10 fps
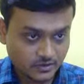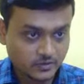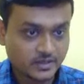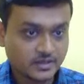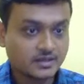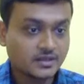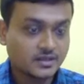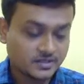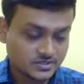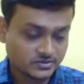Okay.
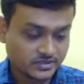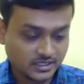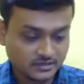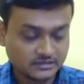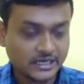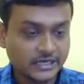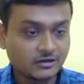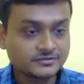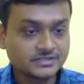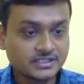So here the right
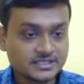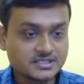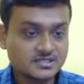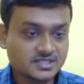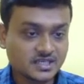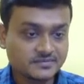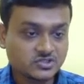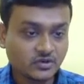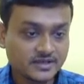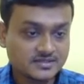option is
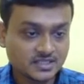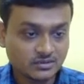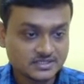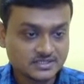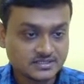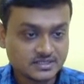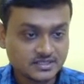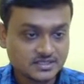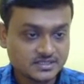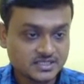James Joyce Ulysses.
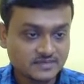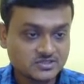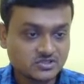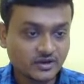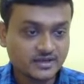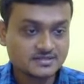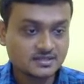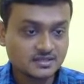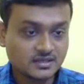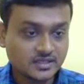James
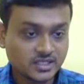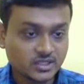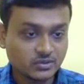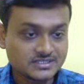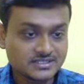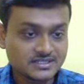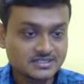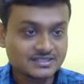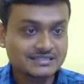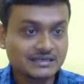Joyce Ulysses
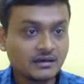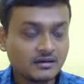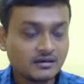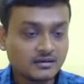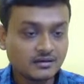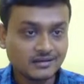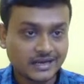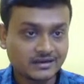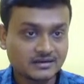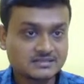is the
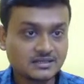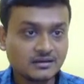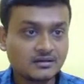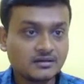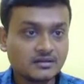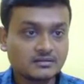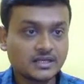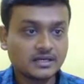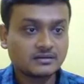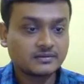right answer.
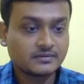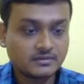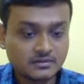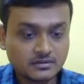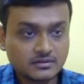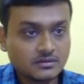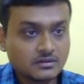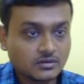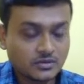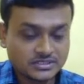That
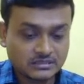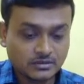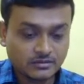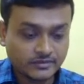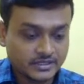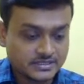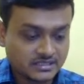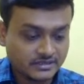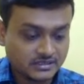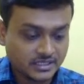question number of
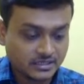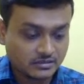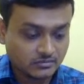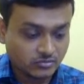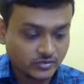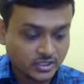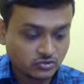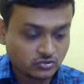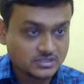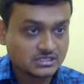879. Moving on
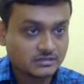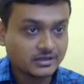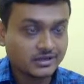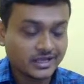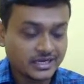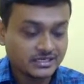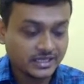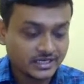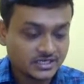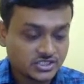to question number
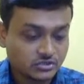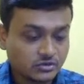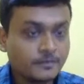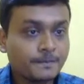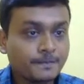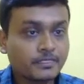880.